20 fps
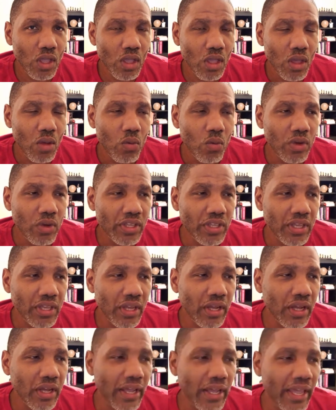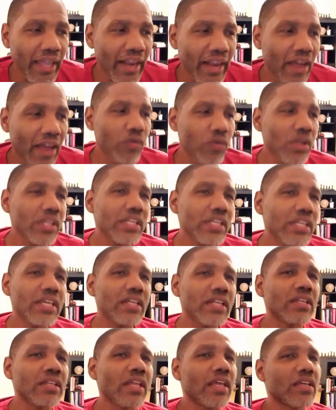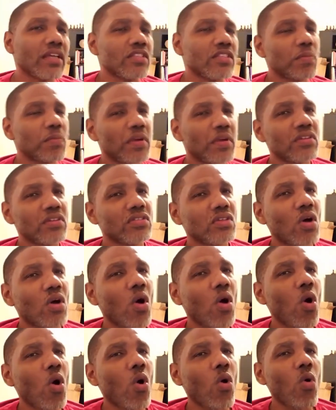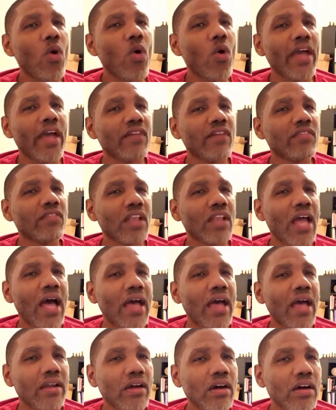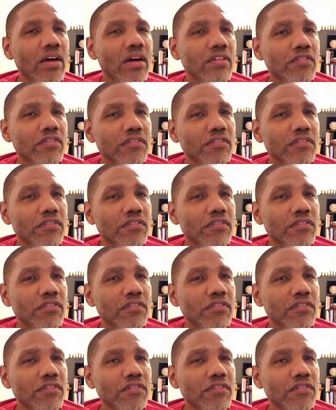well, yeah, and I really didn't experience a whole heck of a lot of